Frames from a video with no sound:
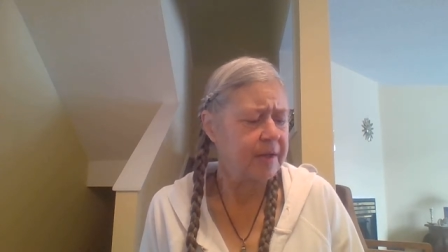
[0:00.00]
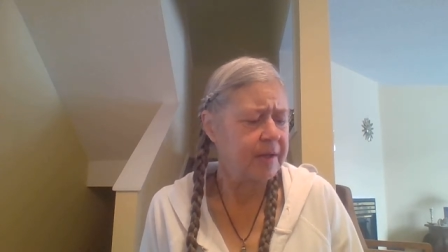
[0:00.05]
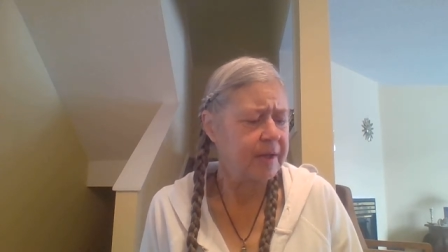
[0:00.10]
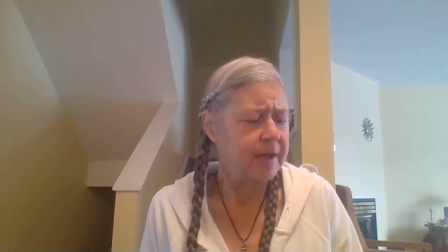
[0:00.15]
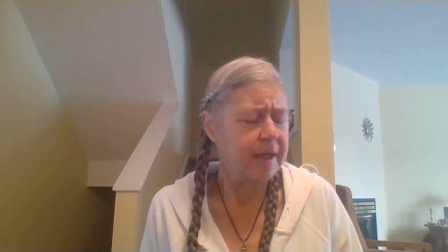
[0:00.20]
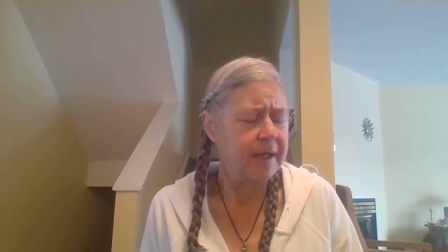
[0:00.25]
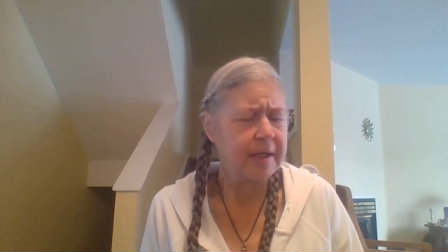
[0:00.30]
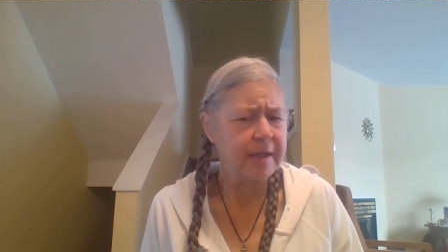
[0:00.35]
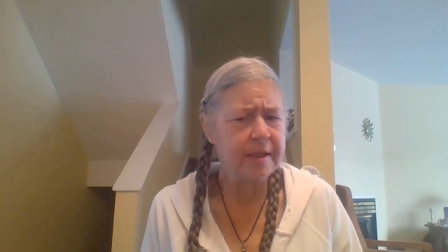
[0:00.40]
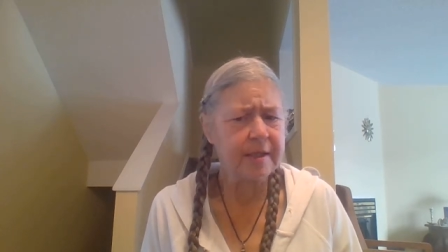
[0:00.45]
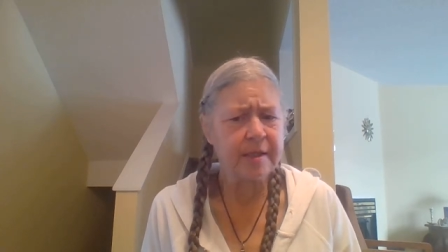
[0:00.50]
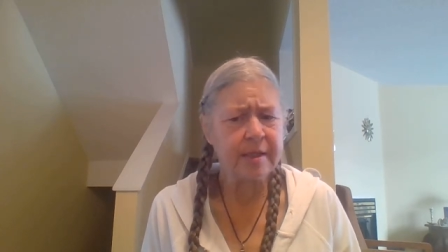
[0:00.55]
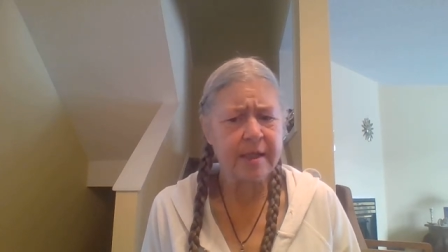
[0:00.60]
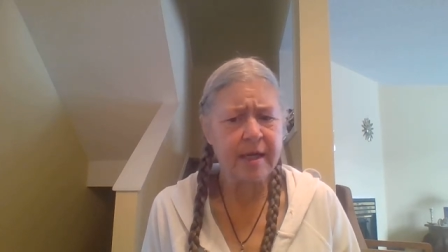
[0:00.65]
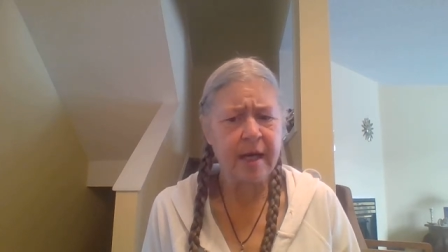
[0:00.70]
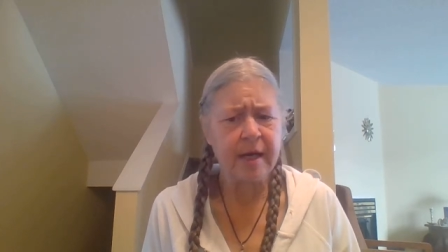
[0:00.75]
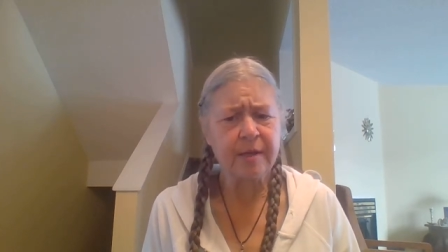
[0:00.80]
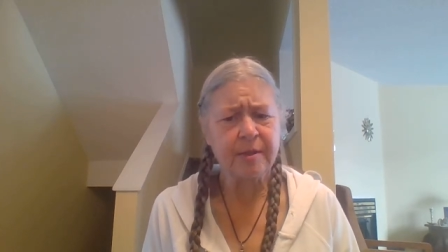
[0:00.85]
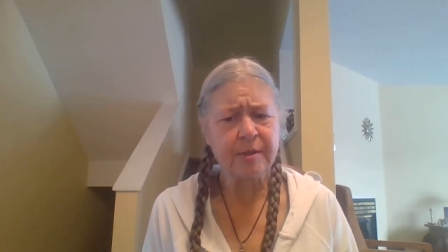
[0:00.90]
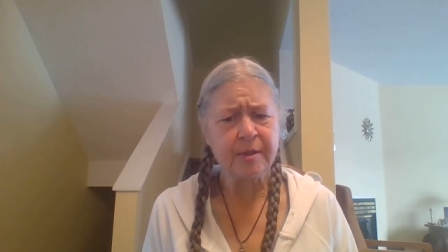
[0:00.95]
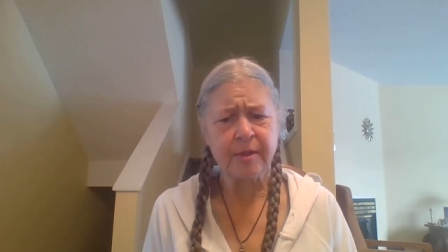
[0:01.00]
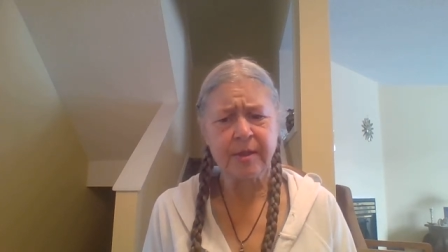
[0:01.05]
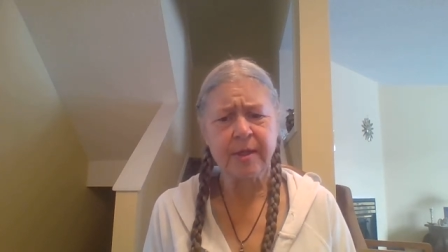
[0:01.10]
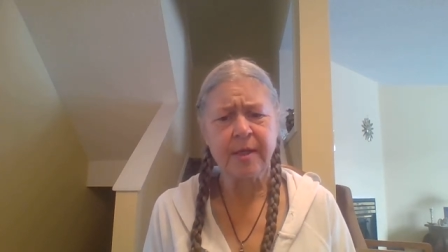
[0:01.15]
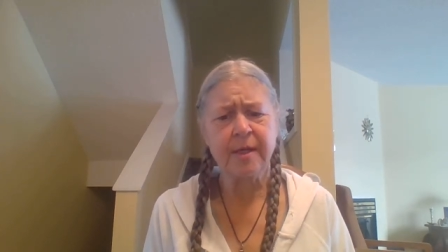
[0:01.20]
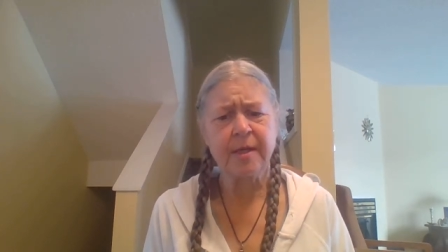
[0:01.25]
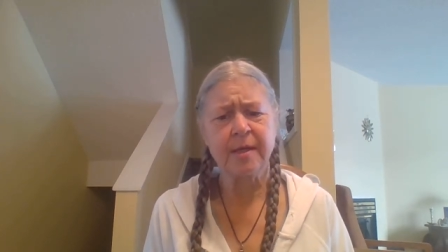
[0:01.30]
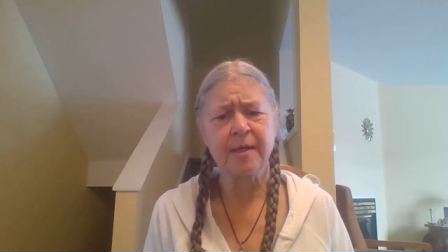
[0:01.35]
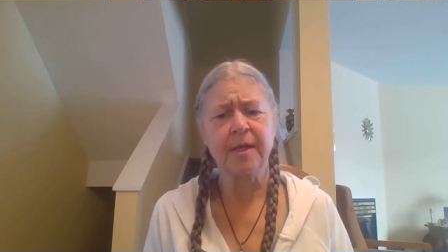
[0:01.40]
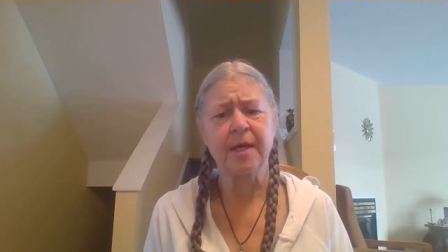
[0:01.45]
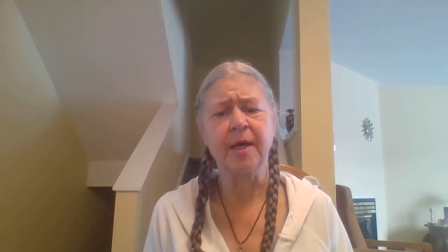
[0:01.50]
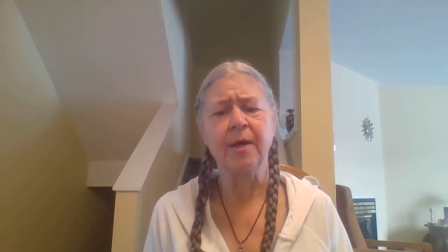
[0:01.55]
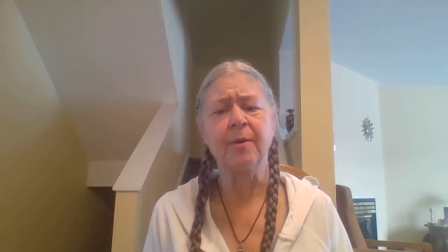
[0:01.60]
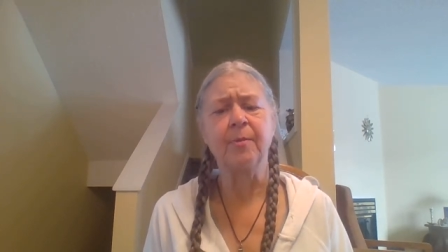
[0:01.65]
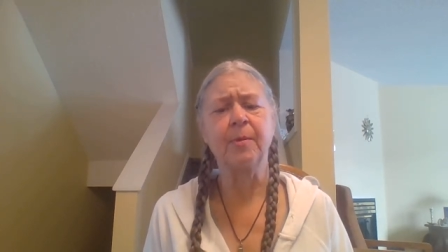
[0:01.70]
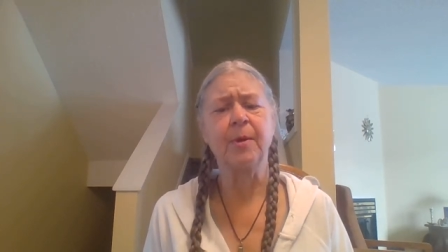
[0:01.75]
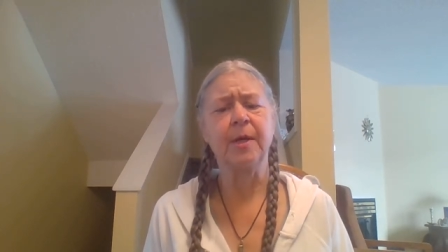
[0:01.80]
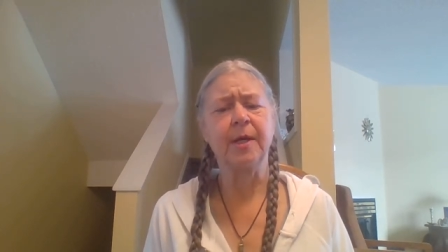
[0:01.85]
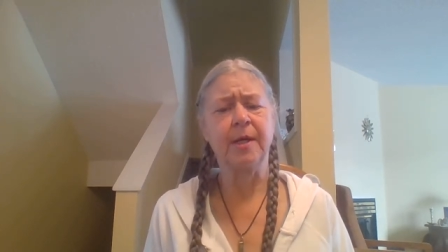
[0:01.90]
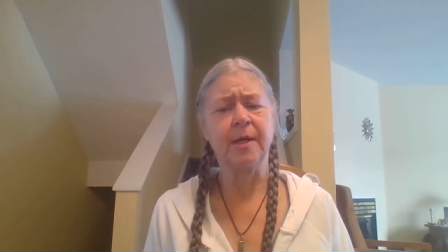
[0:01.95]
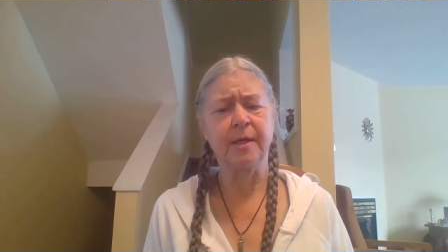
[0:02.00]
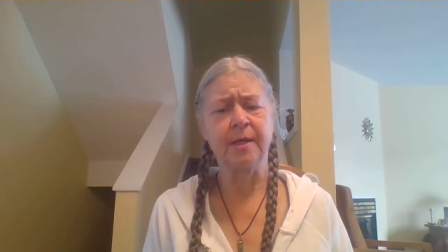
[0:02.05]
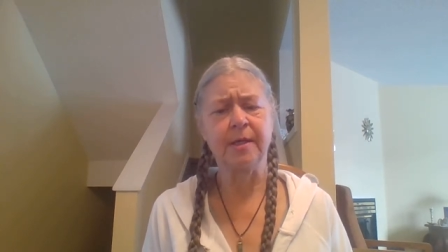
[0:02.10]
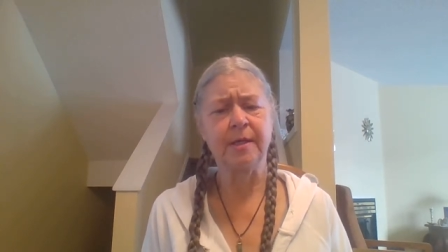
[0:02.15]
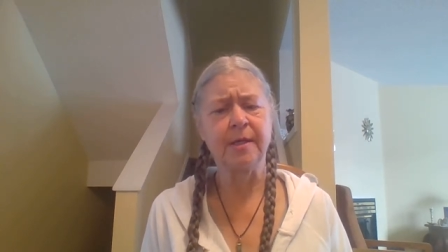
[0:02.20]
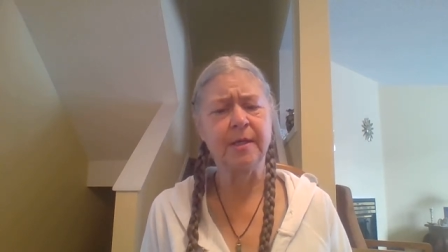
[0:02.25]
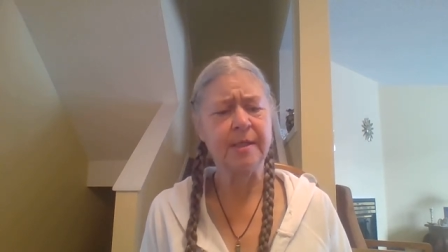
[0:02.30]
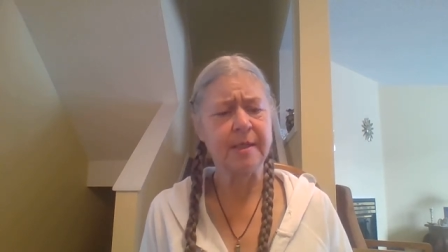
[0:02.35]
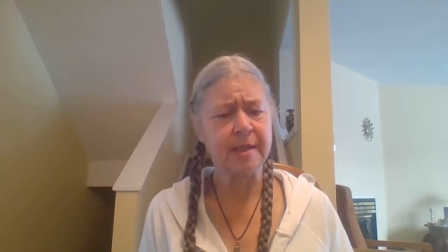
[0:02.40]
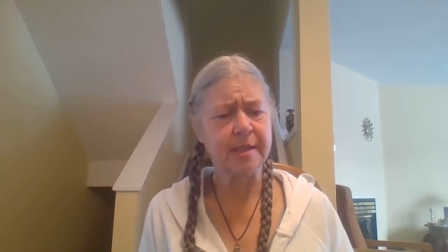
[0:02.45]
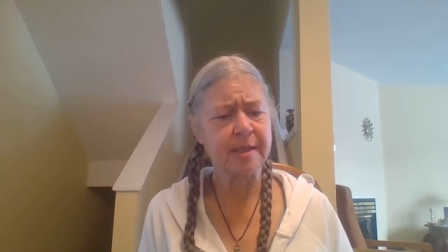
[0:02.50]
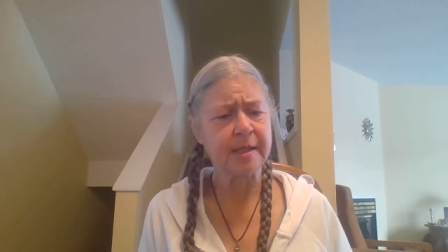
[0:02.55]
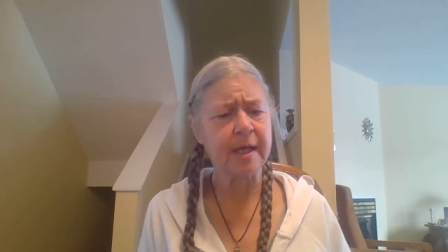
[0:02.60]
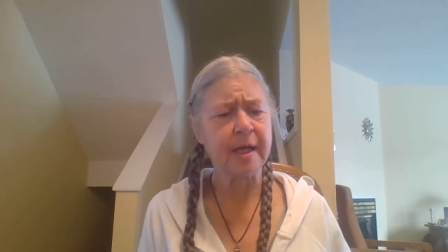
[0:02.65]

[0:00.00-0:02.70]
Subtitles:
looking into natural healing because